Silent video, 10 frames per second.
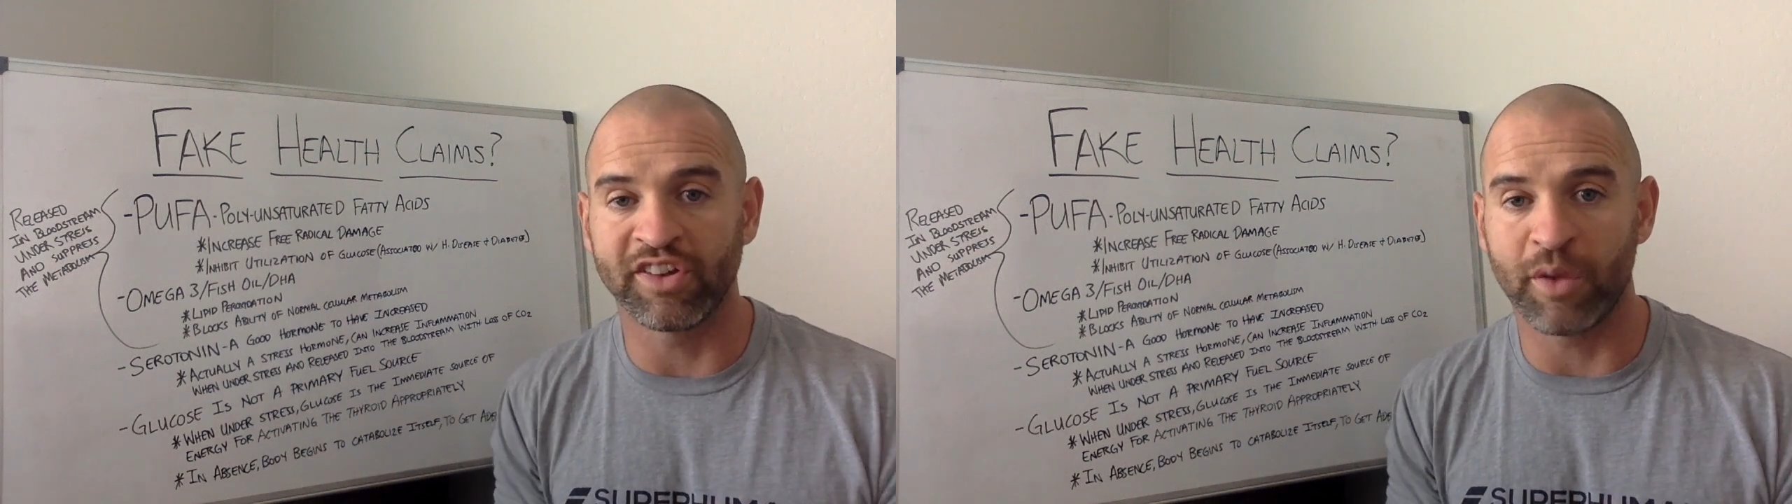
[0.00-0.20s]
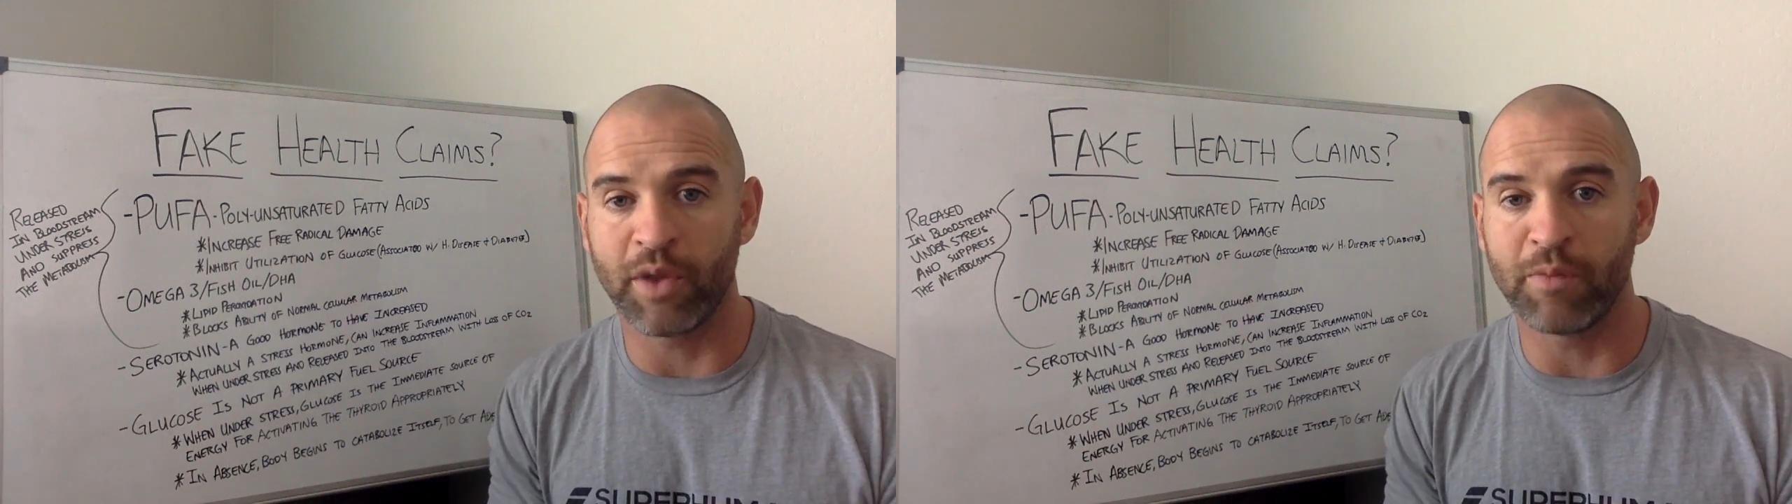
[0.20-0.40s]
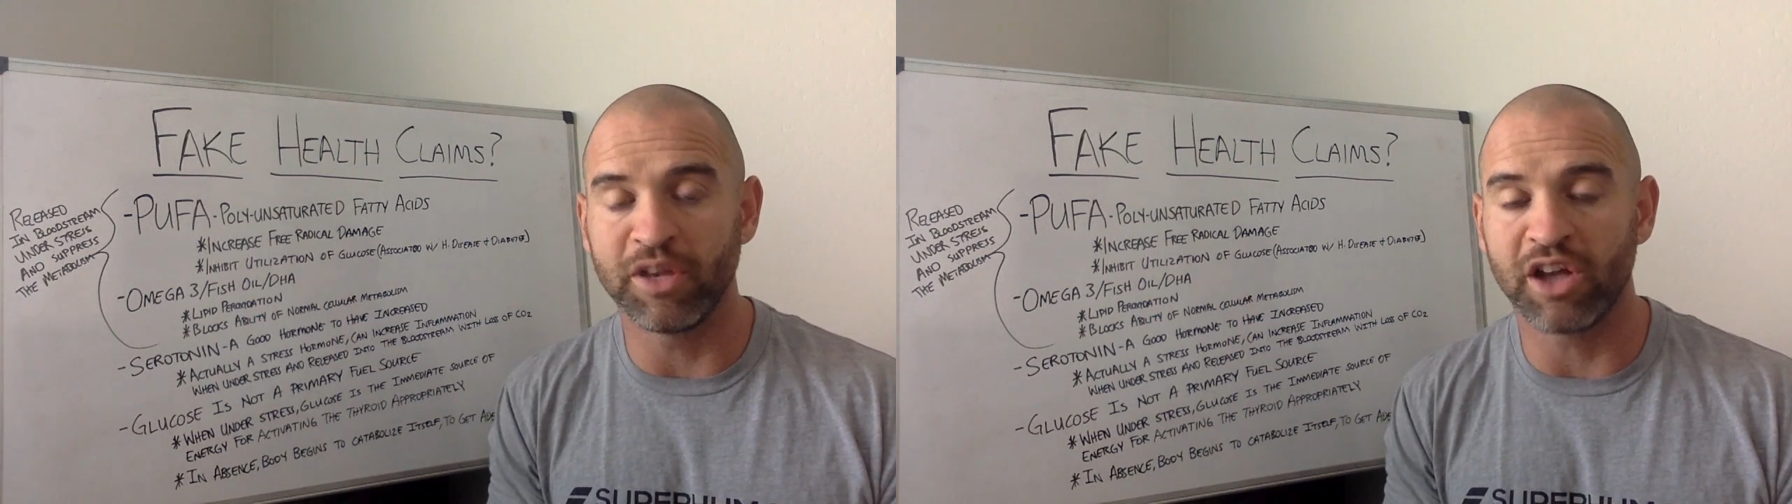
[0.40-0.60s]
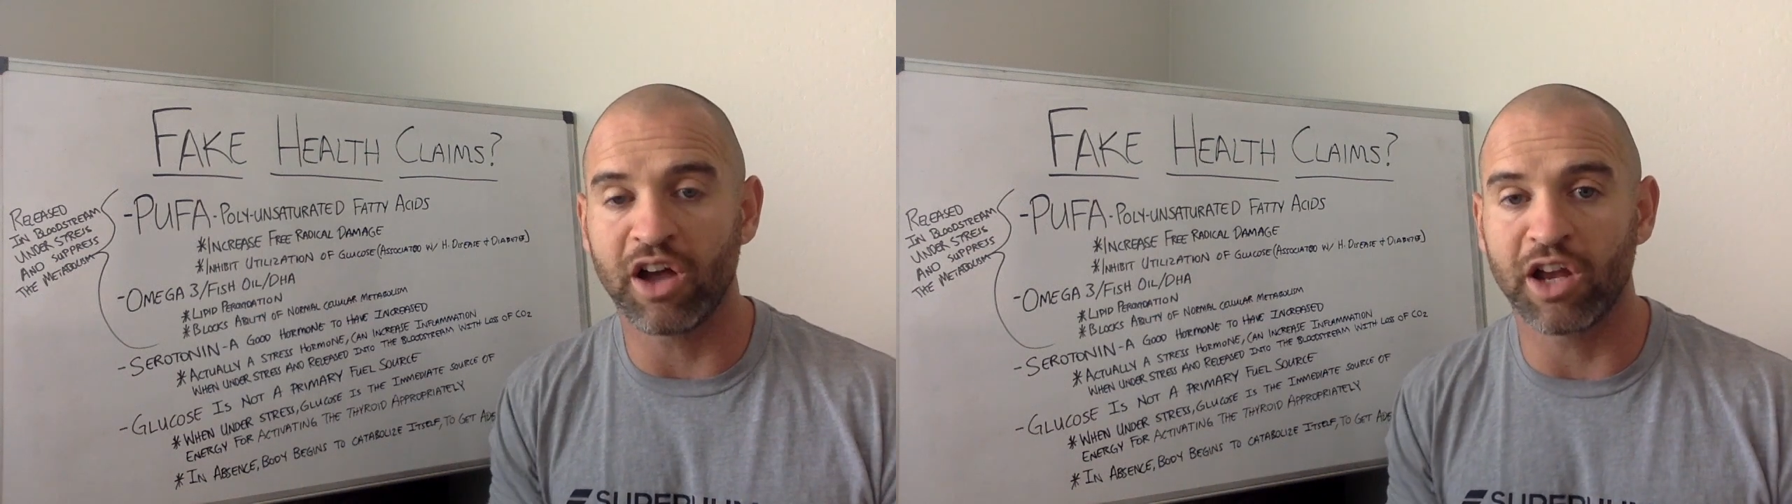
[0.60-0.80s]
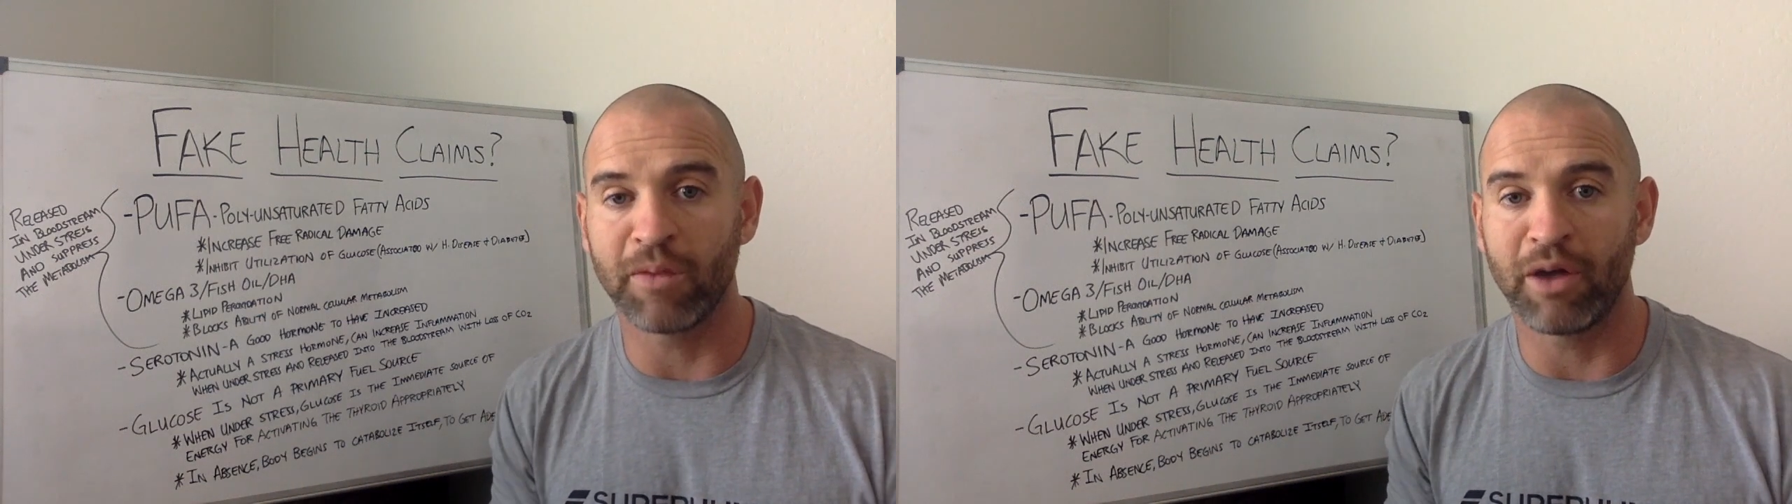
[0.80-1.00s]
that we can be
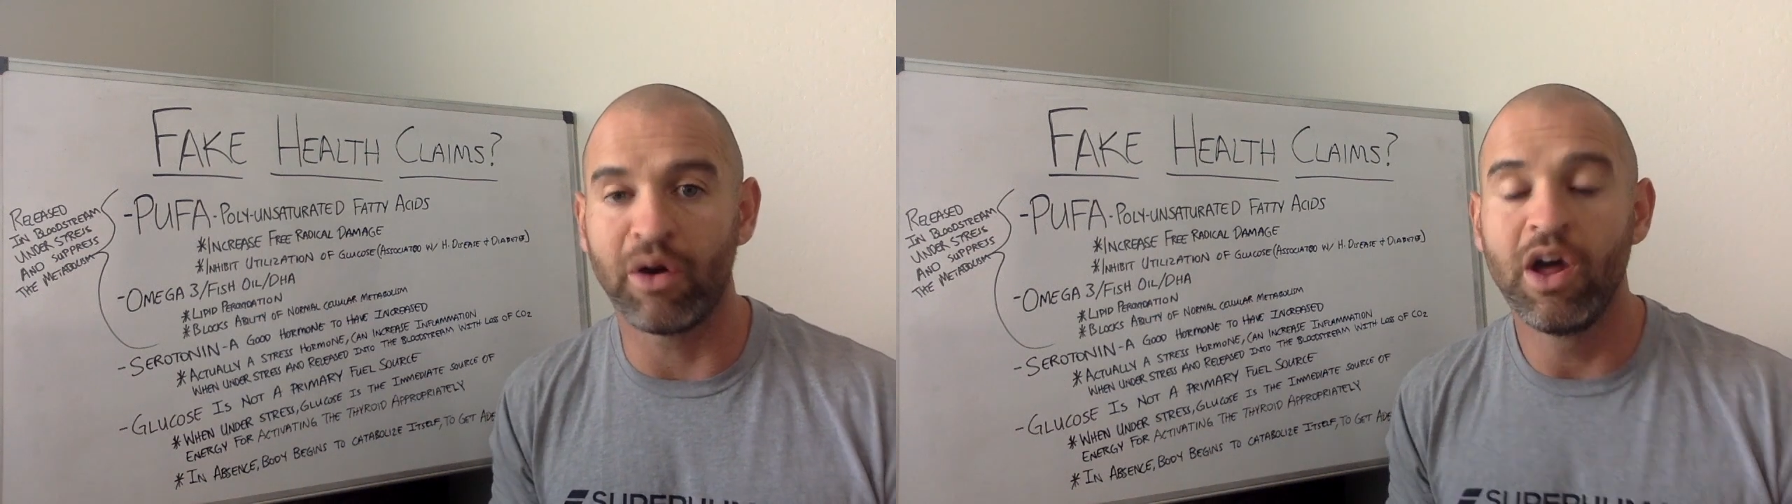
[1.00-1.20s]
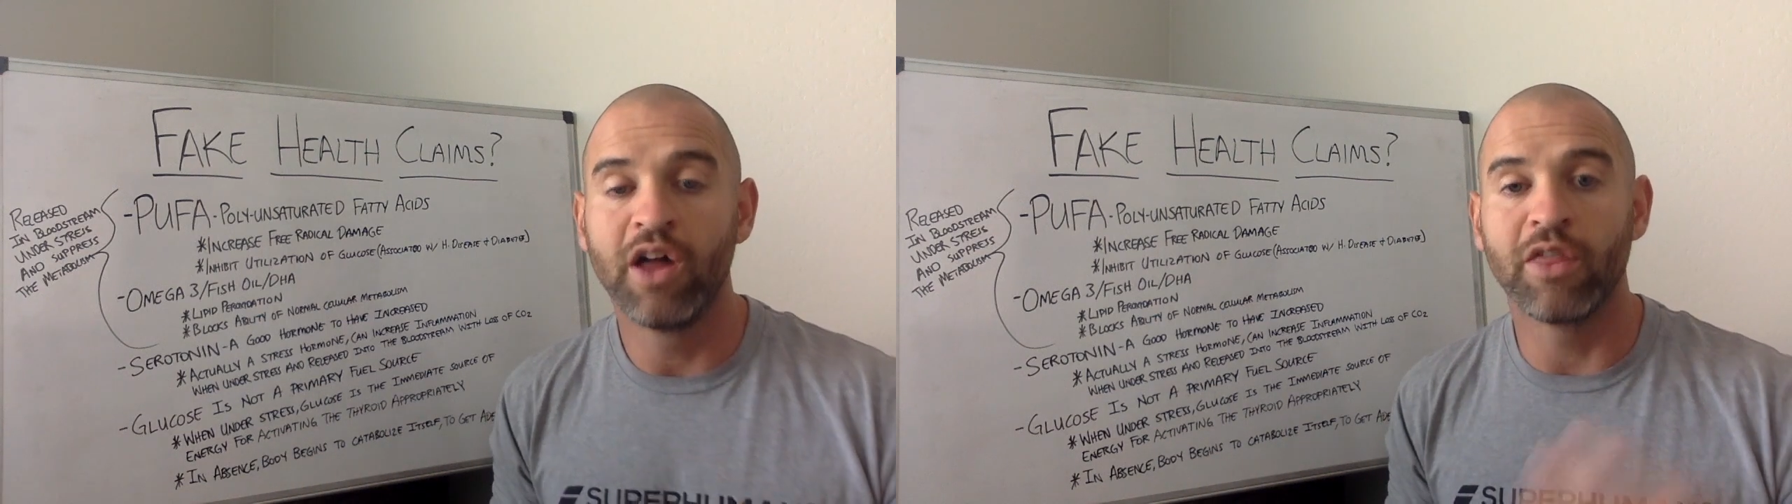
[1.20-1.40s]
talking about.